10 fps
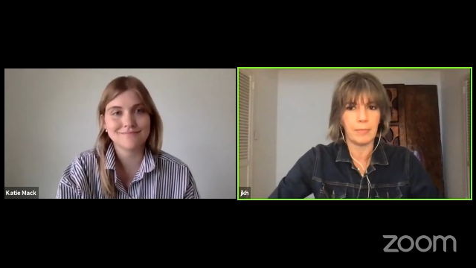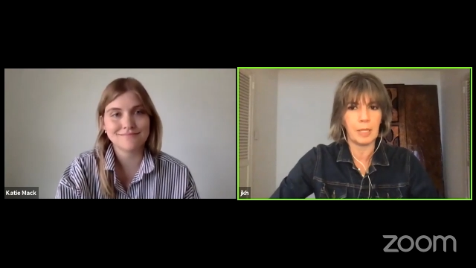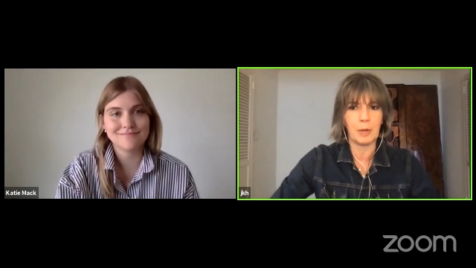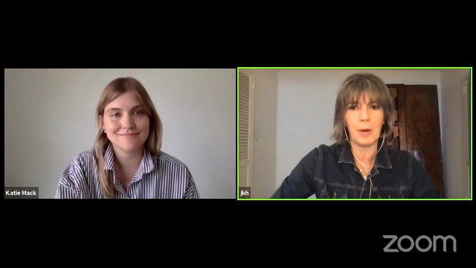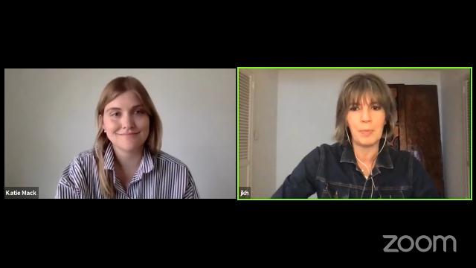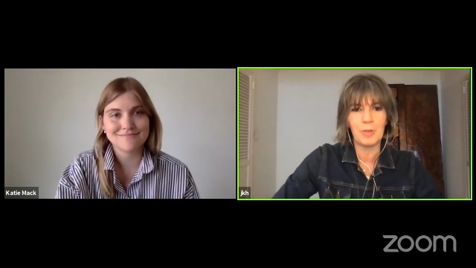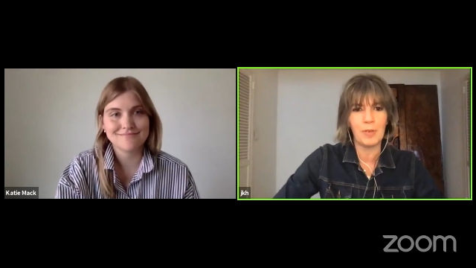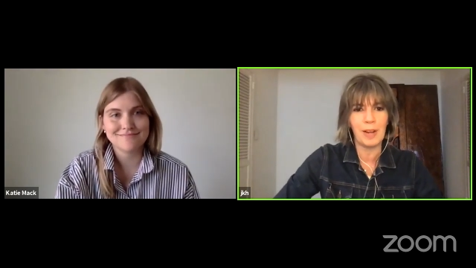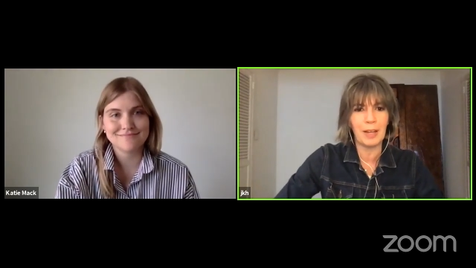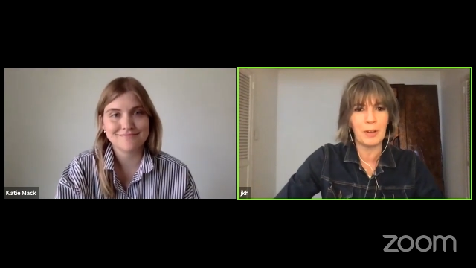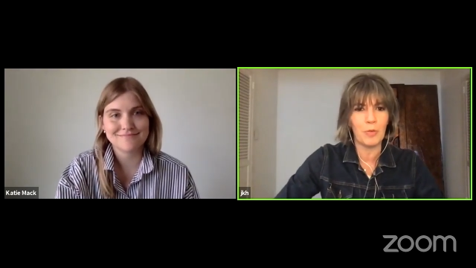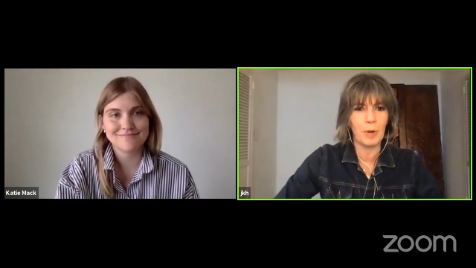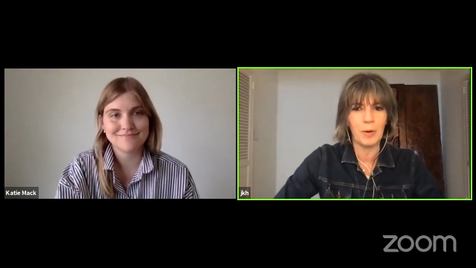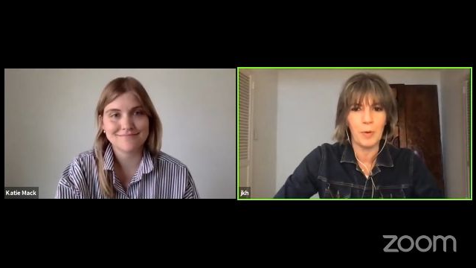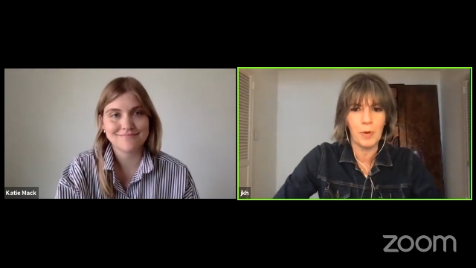Speaker 1: you know, I'm sort of like a three
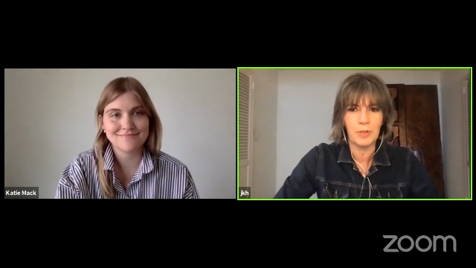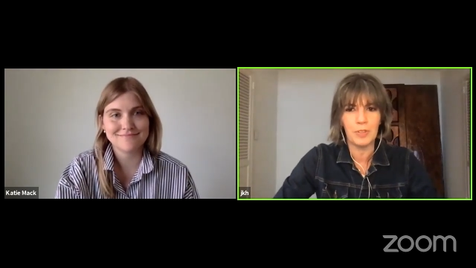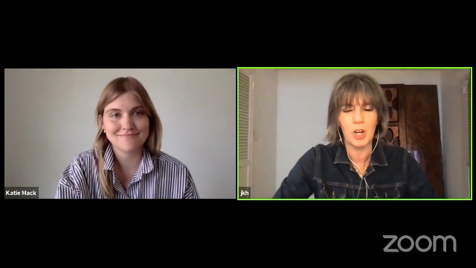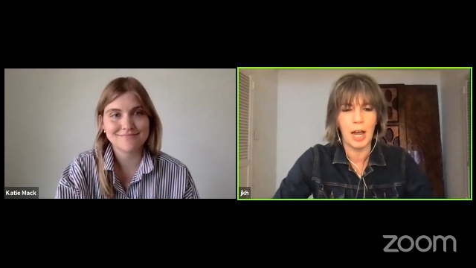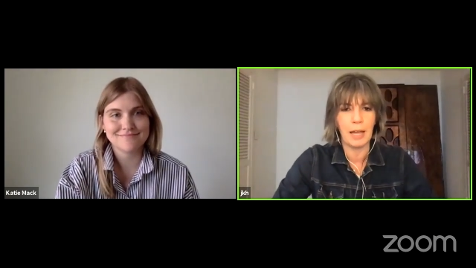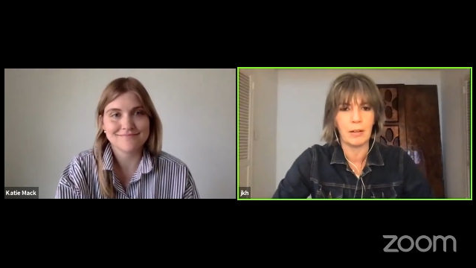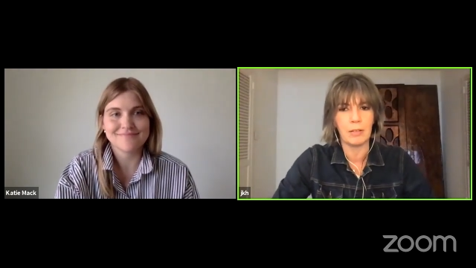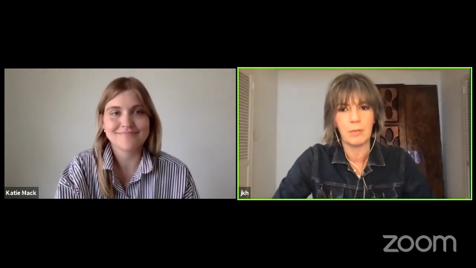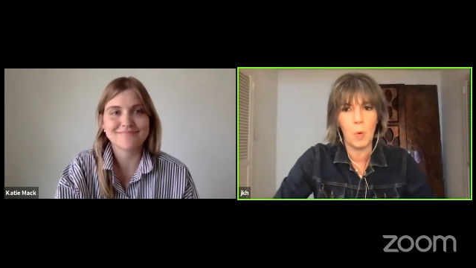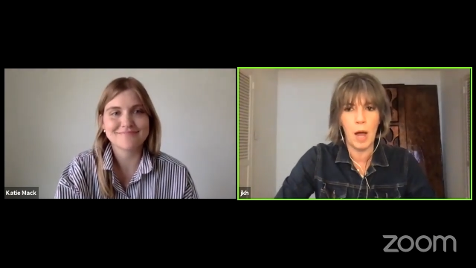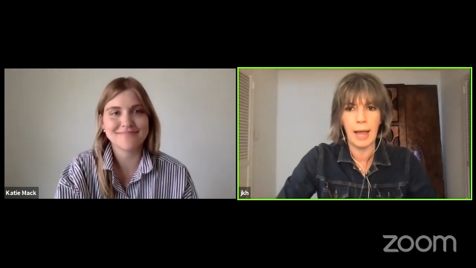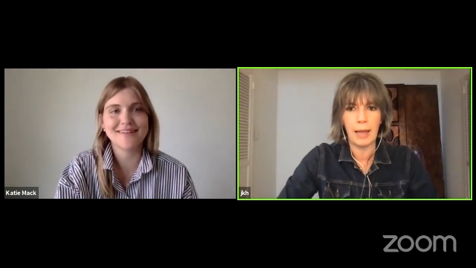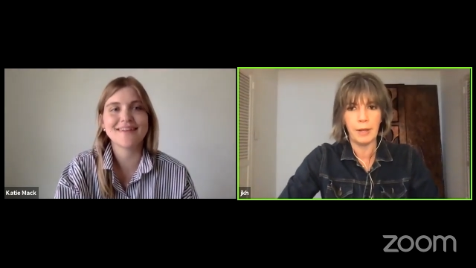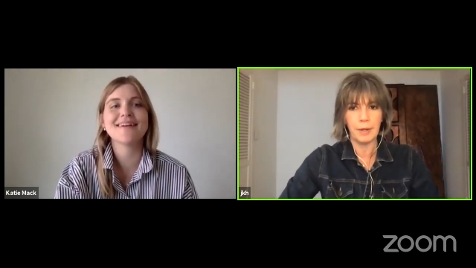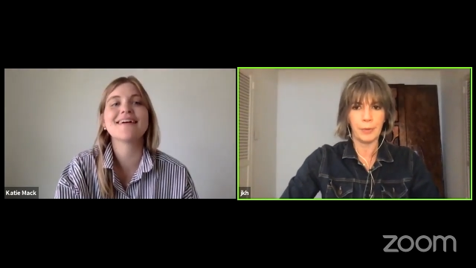year old child. Why?
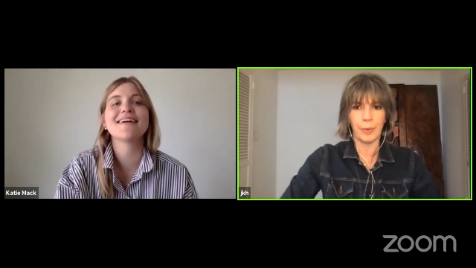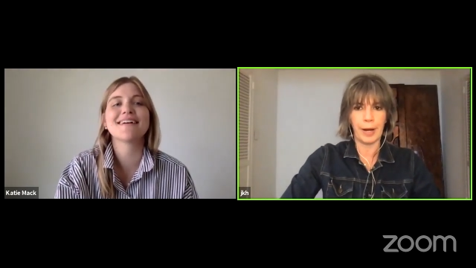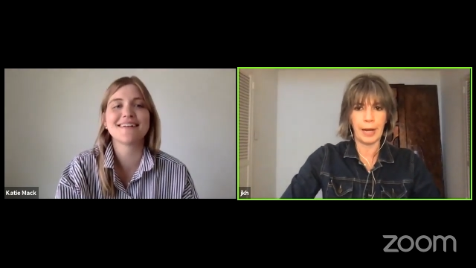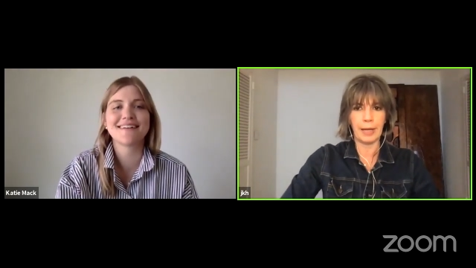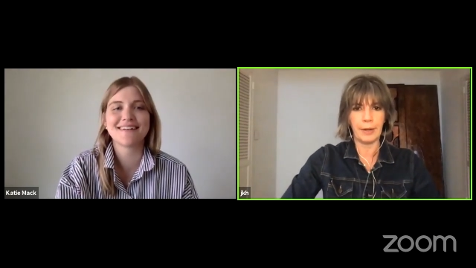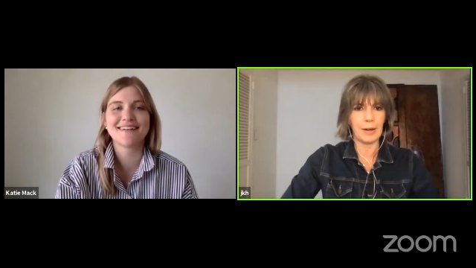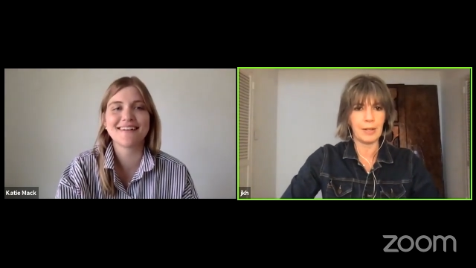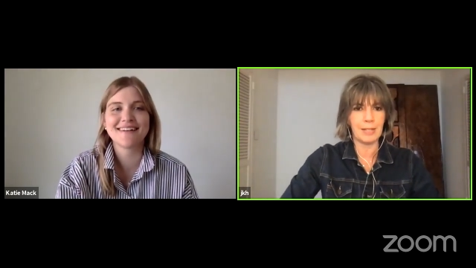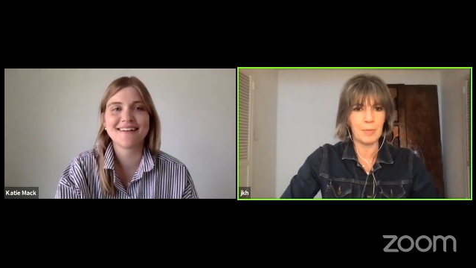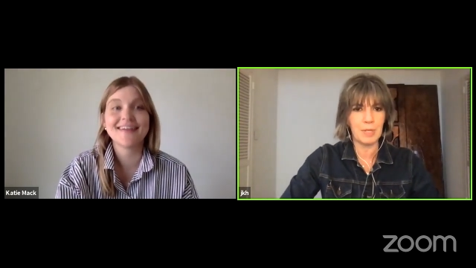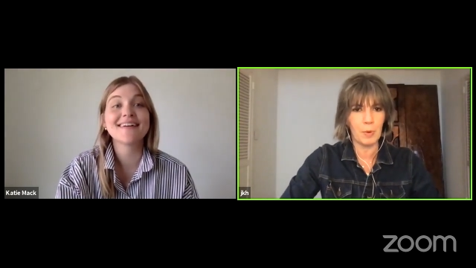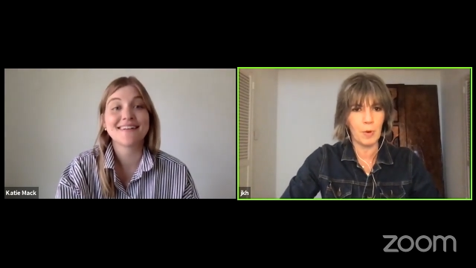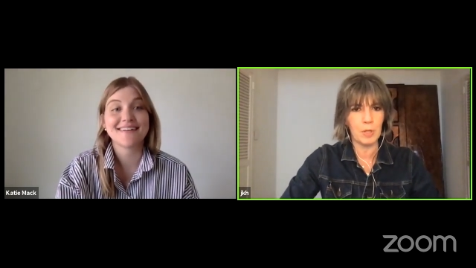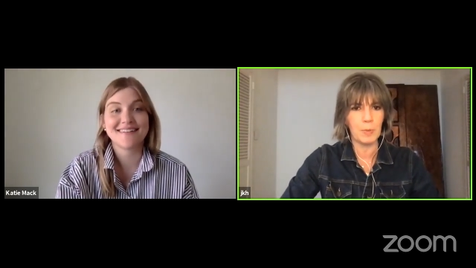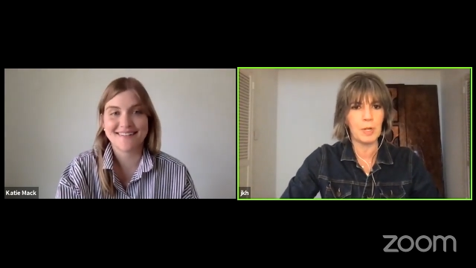Why? Anytime someone
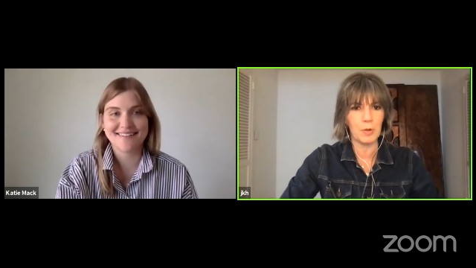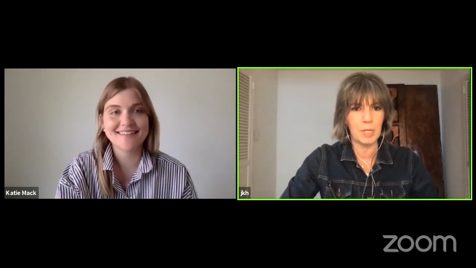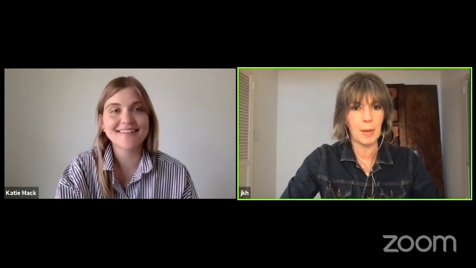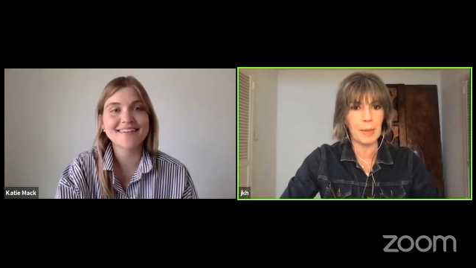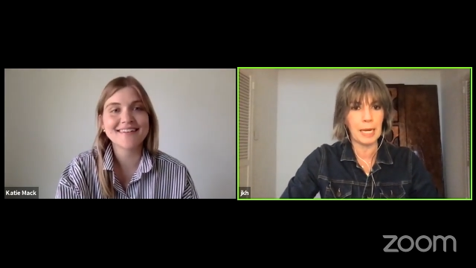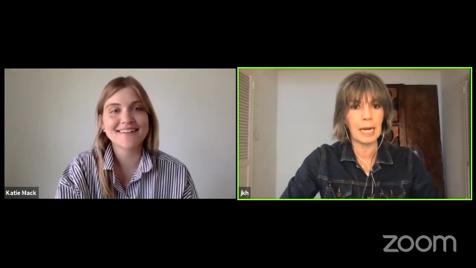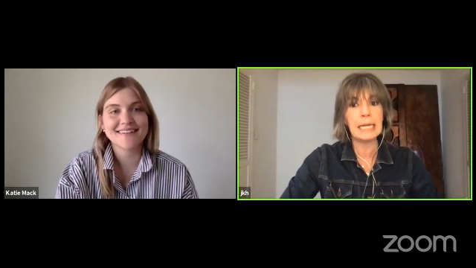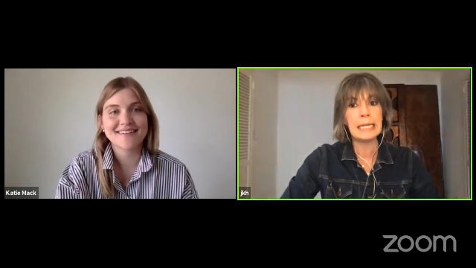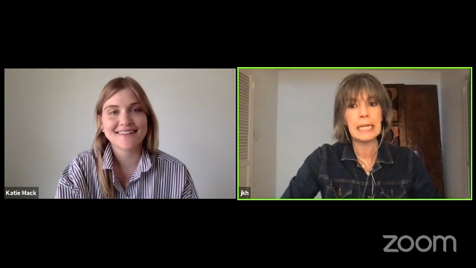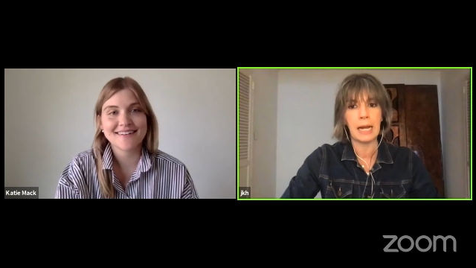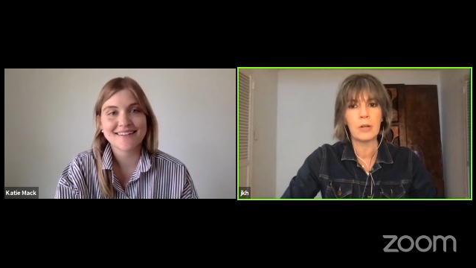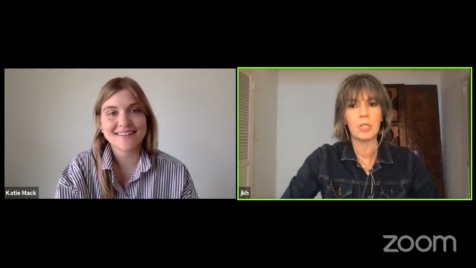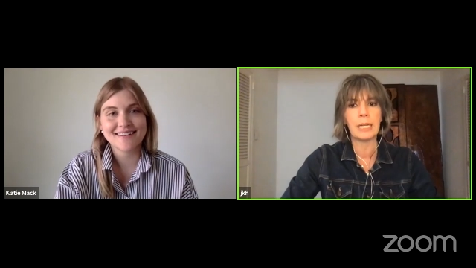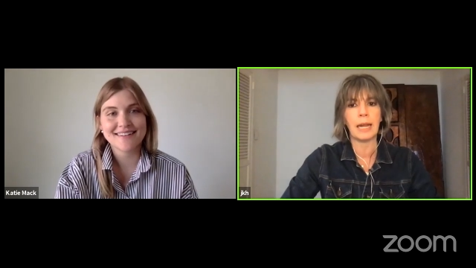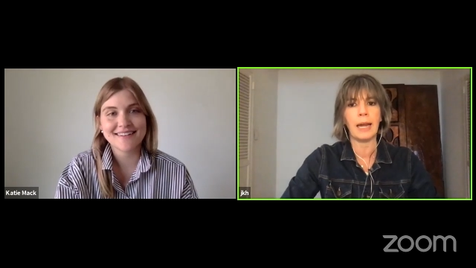wants me to do something, I need to
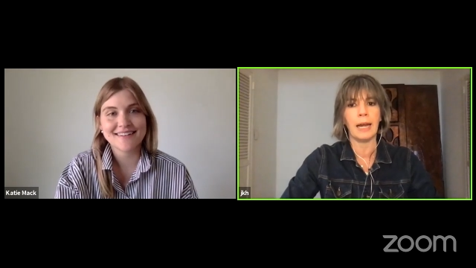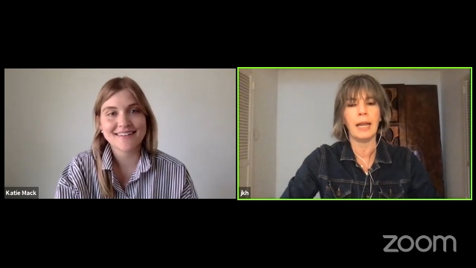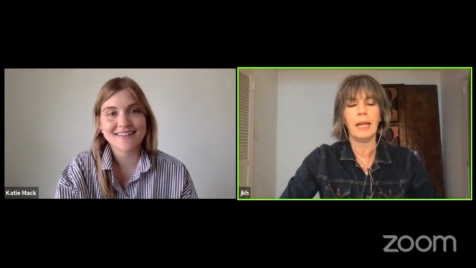understand,